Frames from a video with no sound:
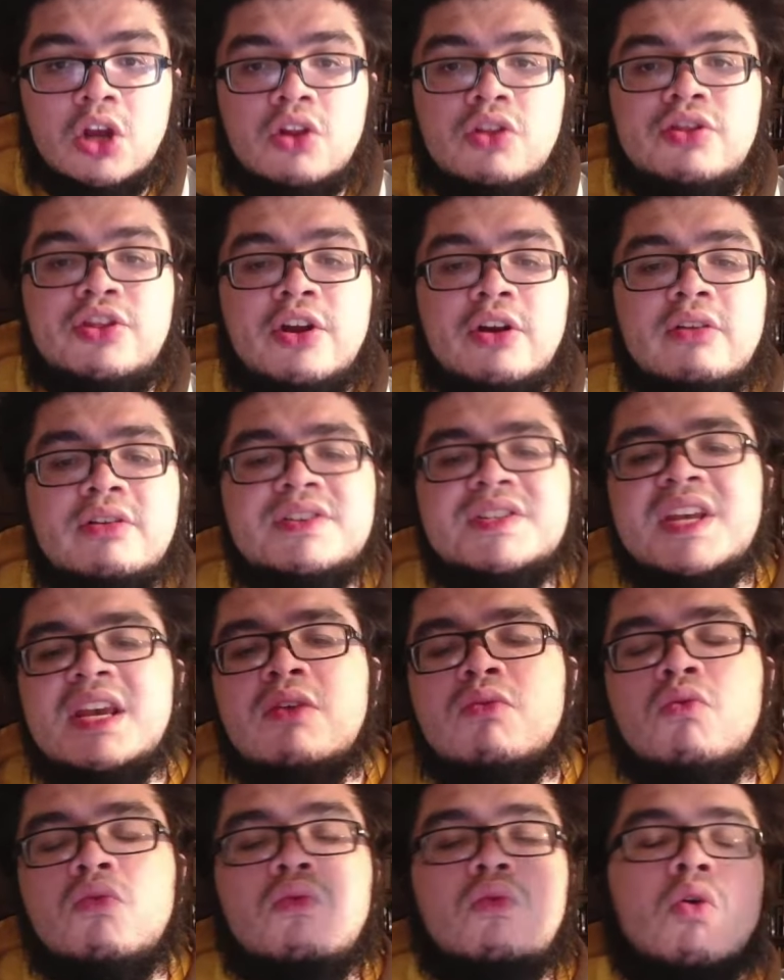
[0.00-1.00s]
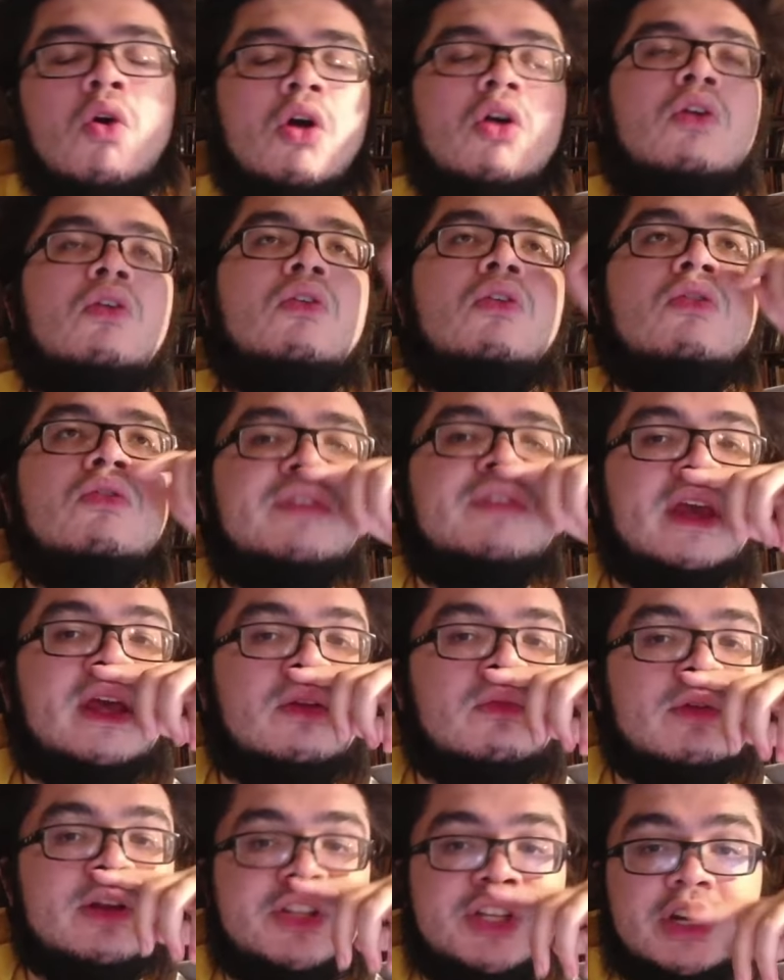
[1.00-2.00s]
there is a world
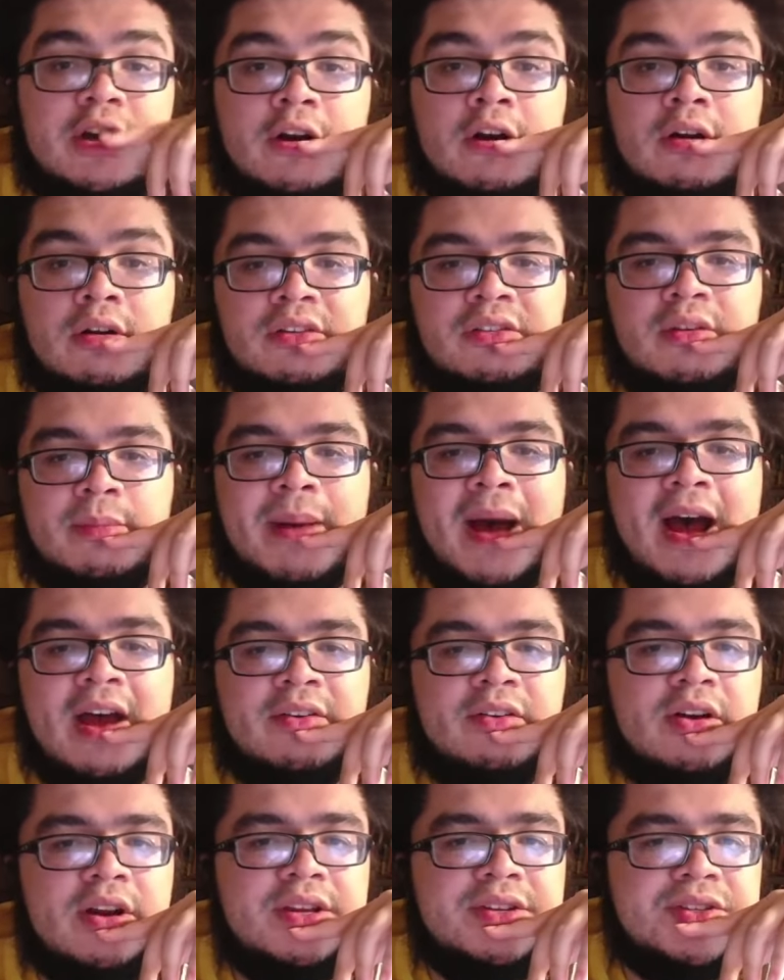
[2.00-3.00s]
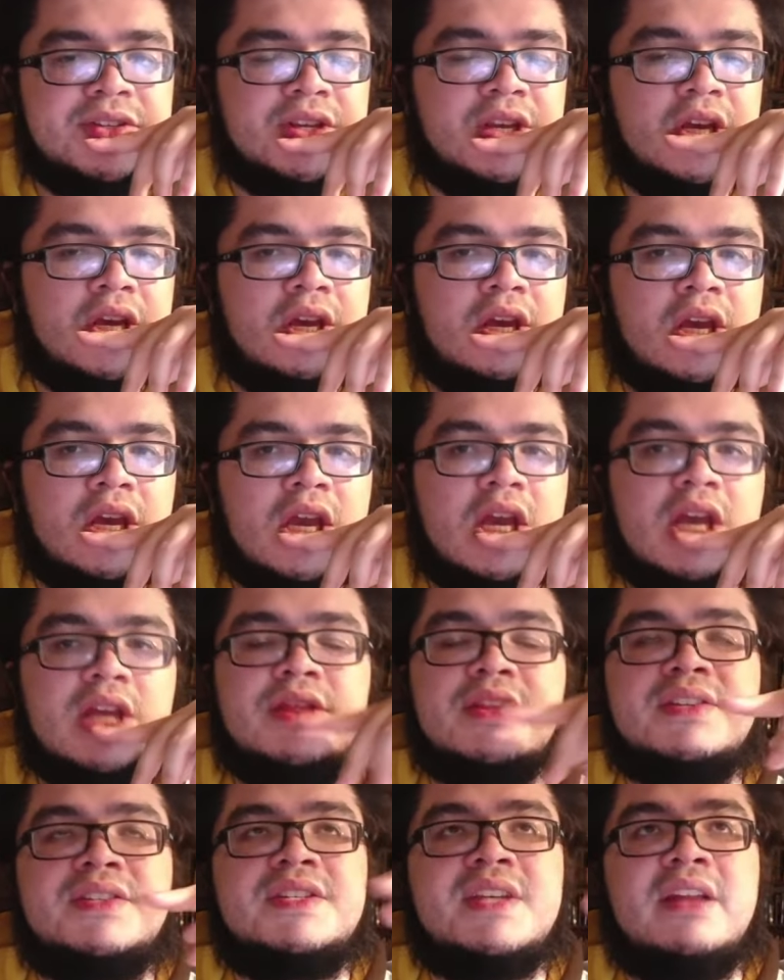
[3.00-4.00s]
in which it hurts the Padres, in
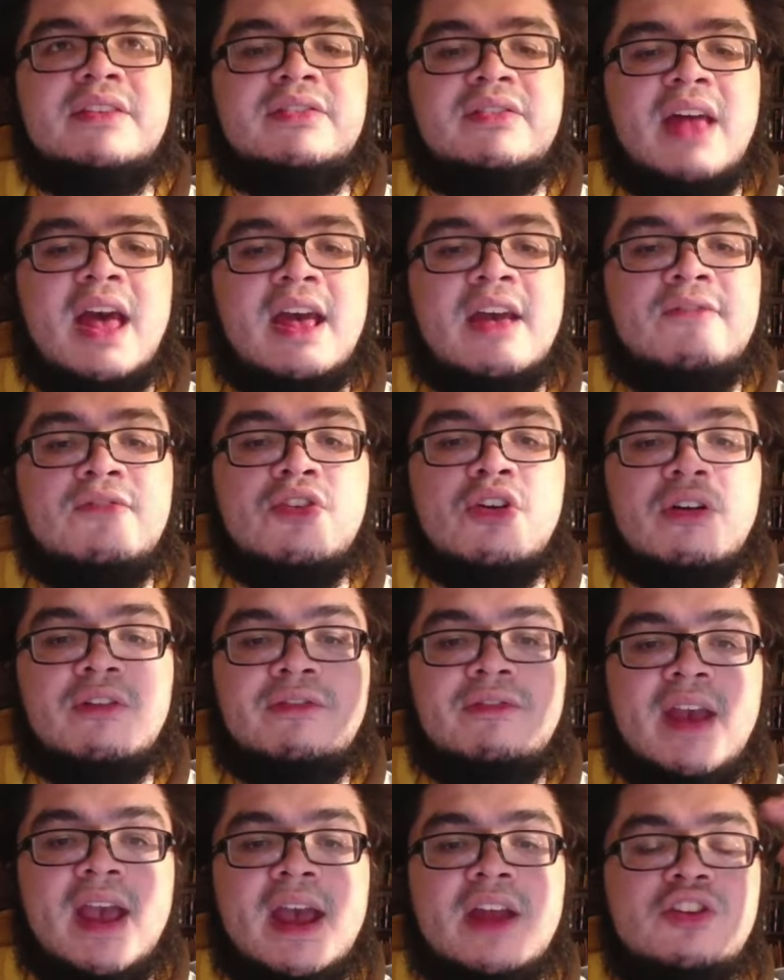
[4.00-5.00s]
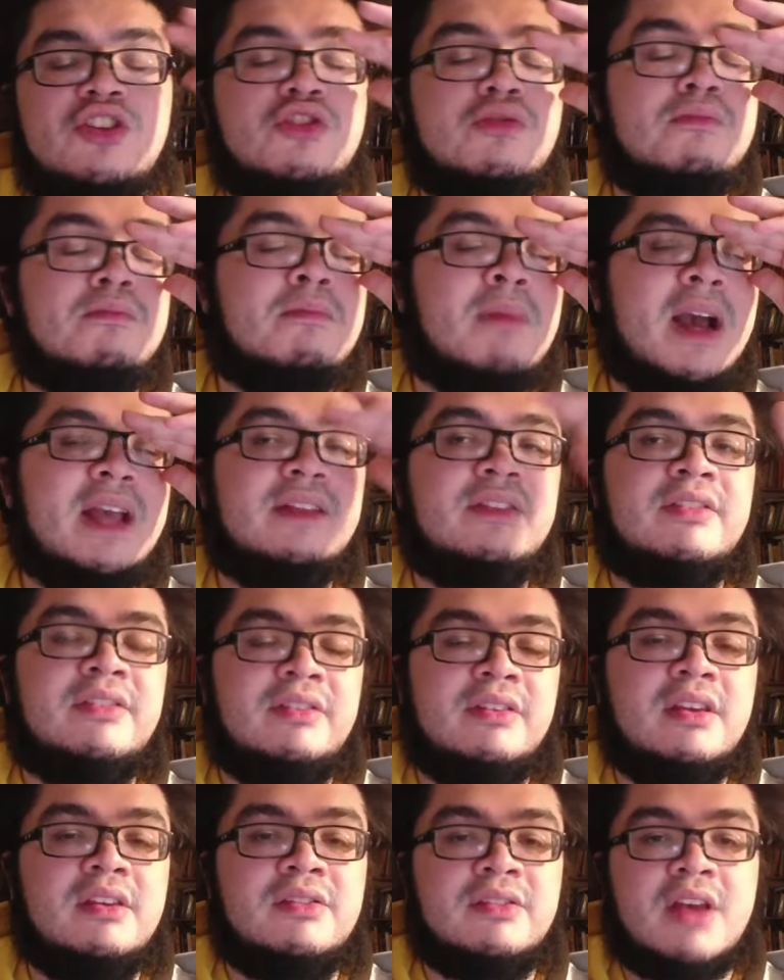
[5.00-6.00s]
the sense that if you're a fan, you might
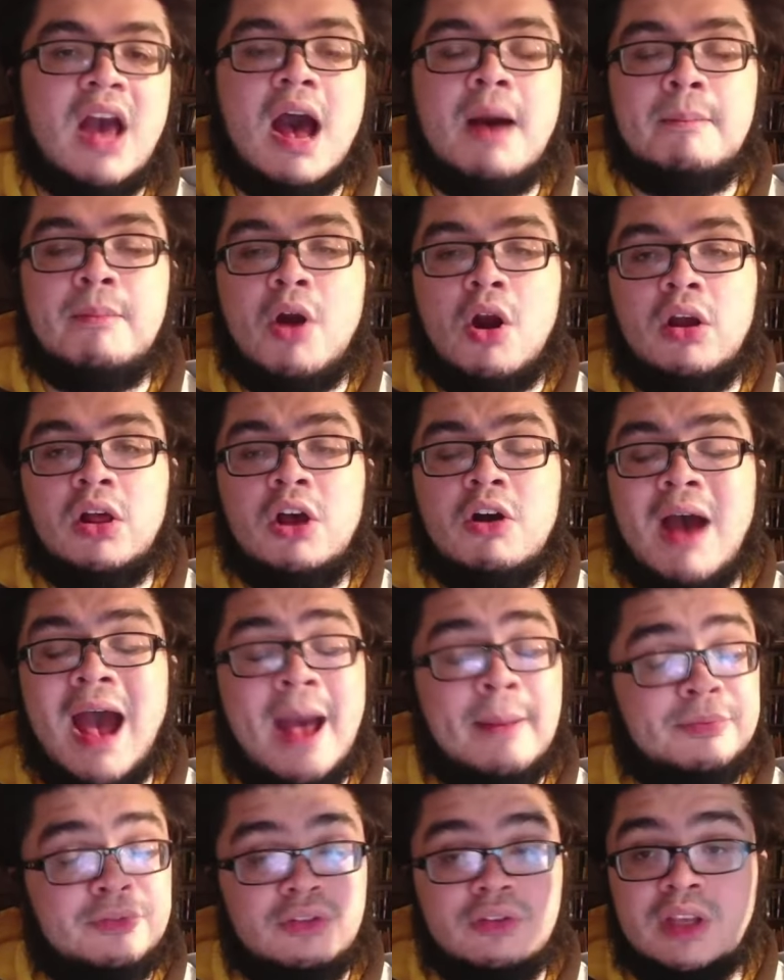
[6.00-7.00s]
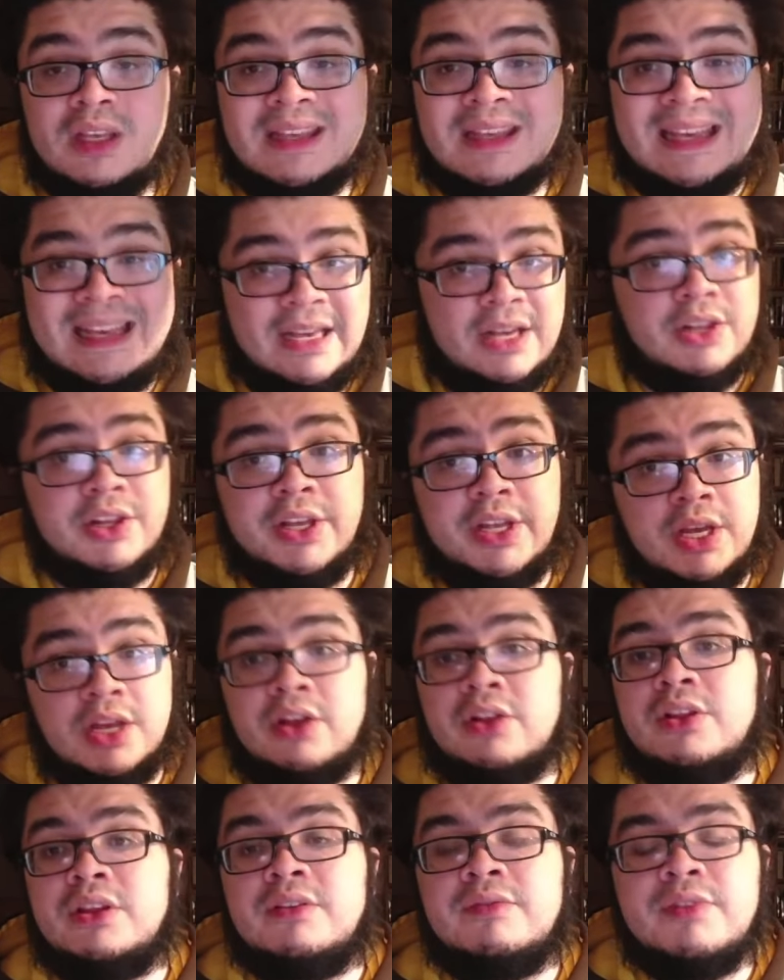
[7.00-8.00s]
see Scott Barlow absolutely kill it in
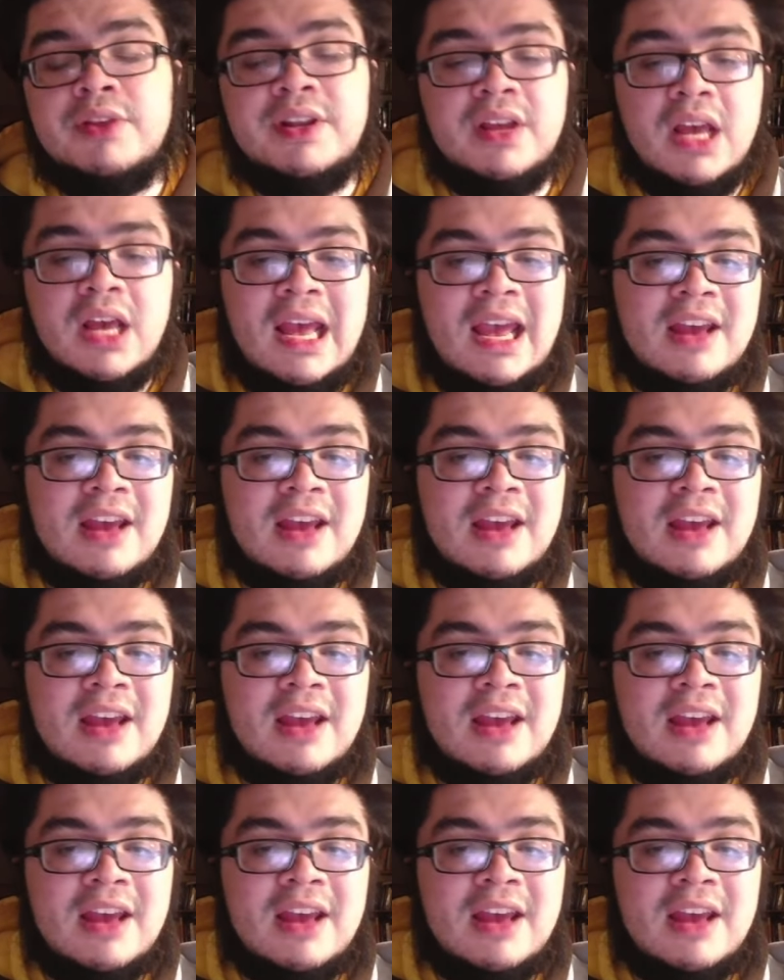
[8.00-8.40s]
Cleveland.